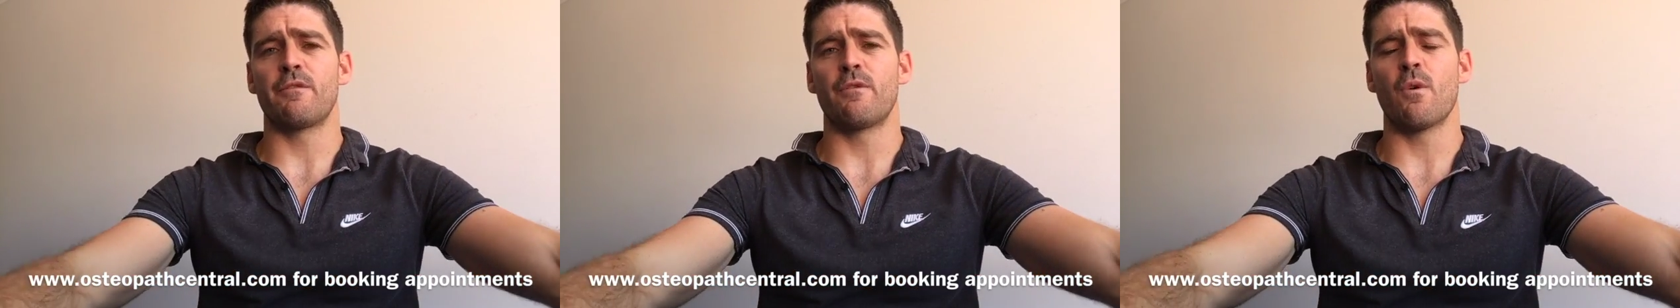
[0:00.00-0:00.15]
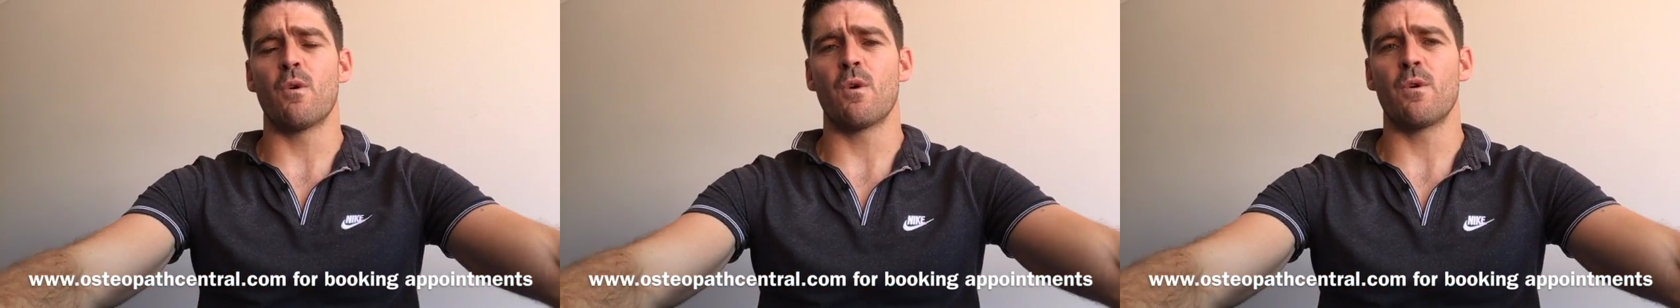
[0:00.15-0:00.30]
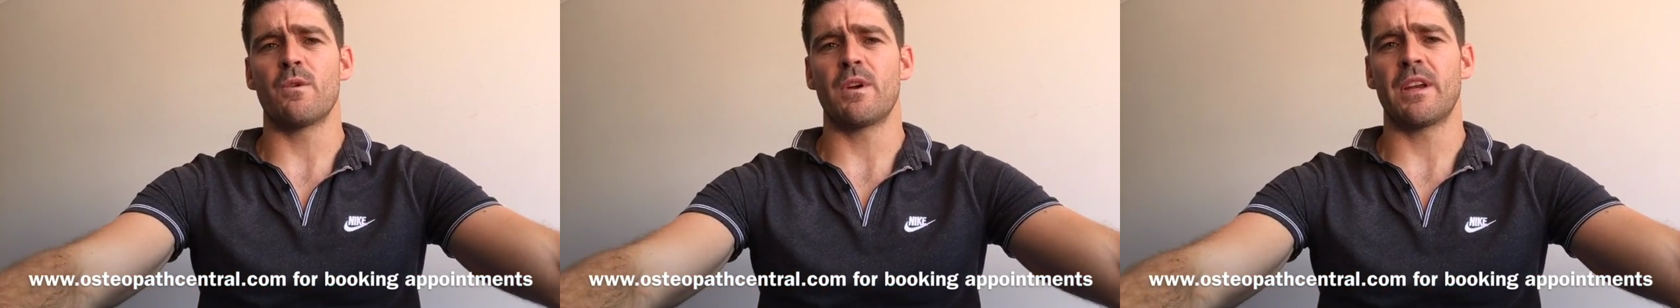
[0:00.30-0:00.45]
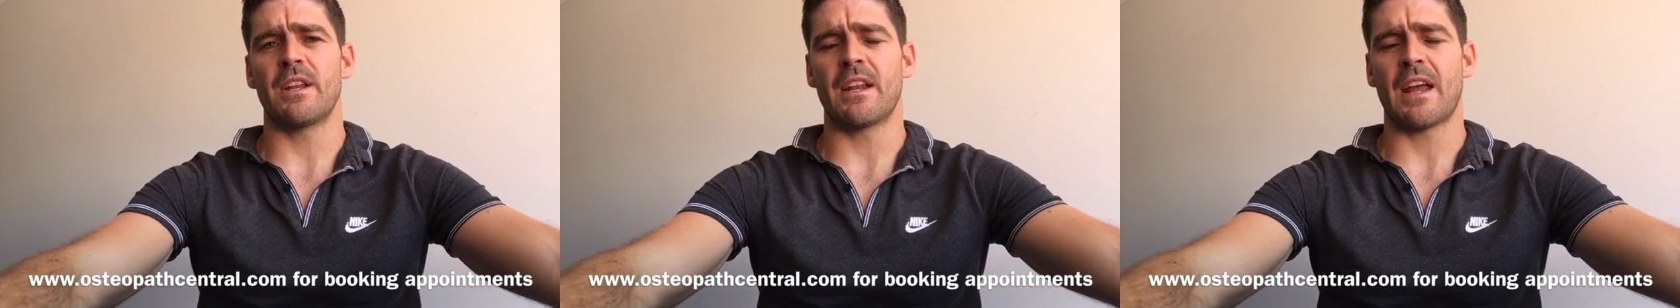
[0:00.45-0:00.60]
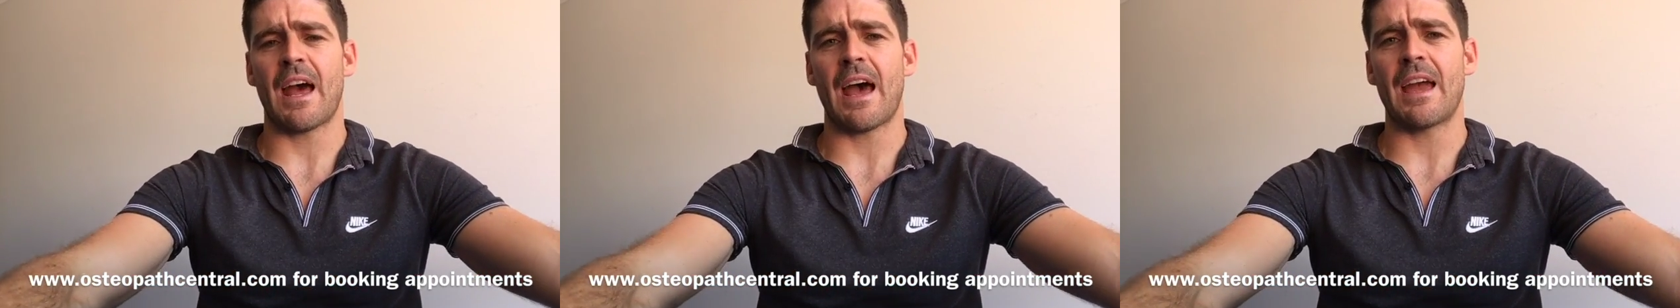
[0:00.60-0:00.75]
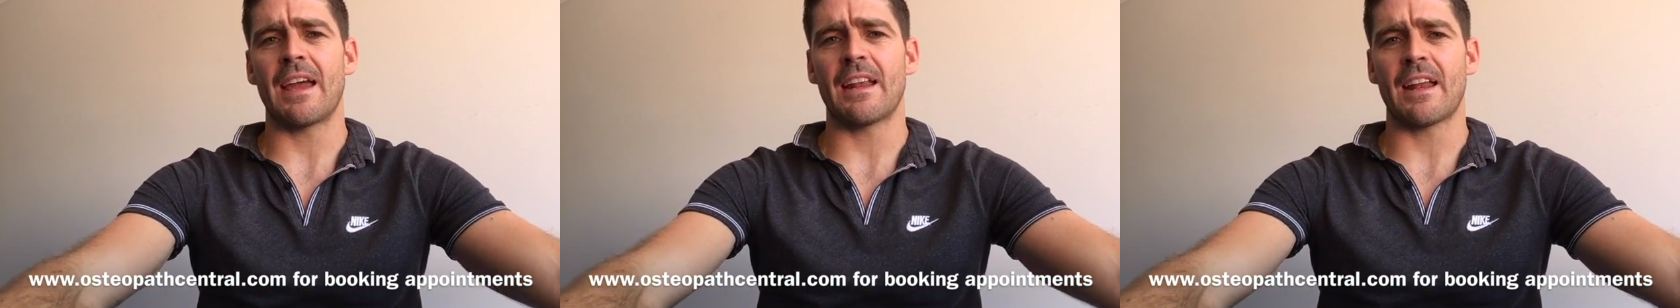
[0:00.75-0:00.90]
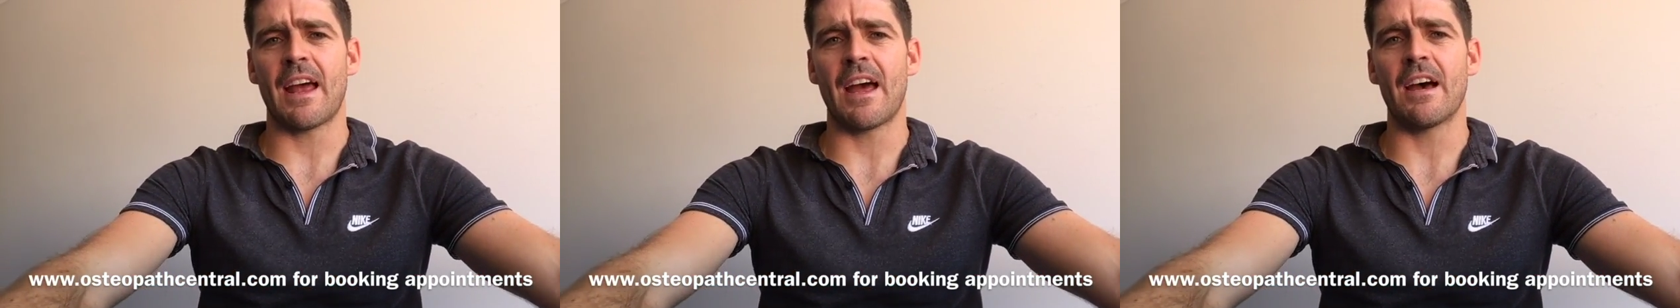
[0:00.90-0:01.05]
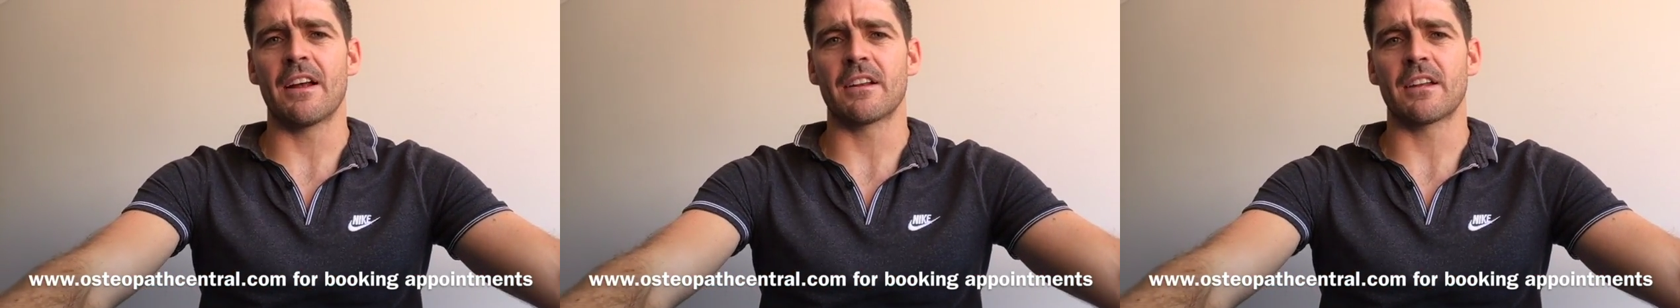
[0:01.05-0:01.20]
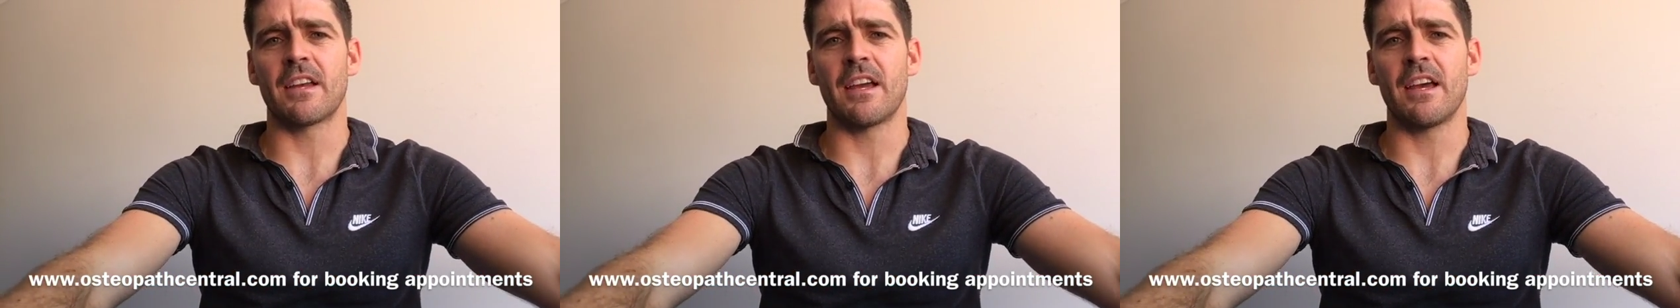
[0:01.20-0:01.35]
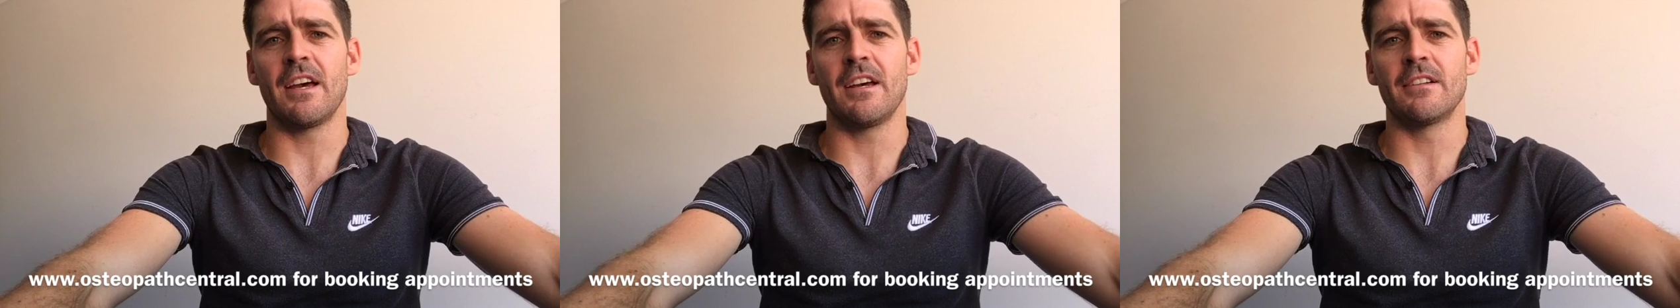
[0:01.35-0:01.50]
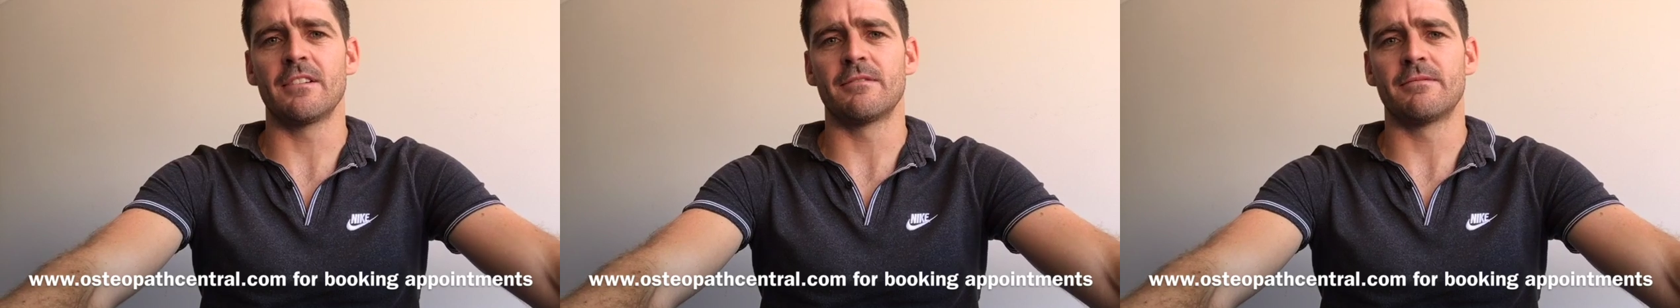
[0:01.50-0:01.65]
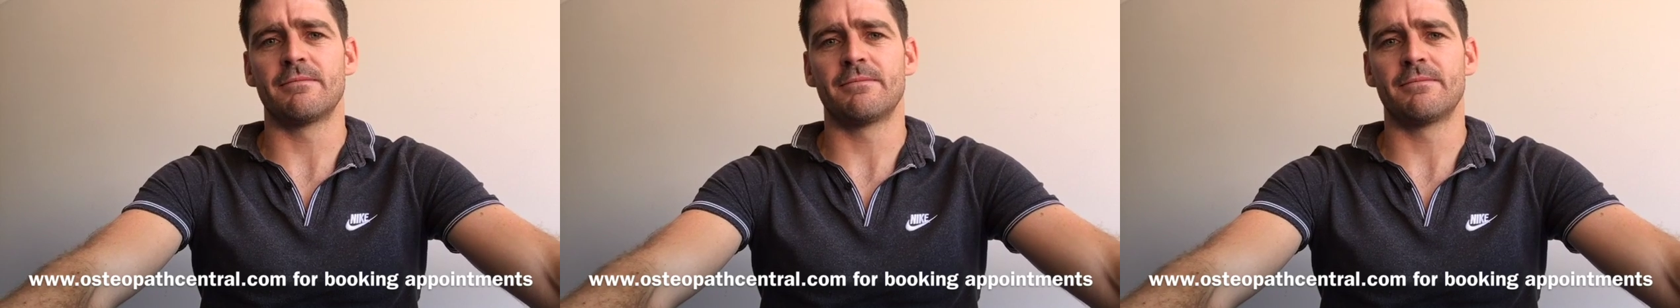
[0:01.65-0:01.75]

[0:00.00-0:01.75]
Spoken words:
4 in, 8 out count.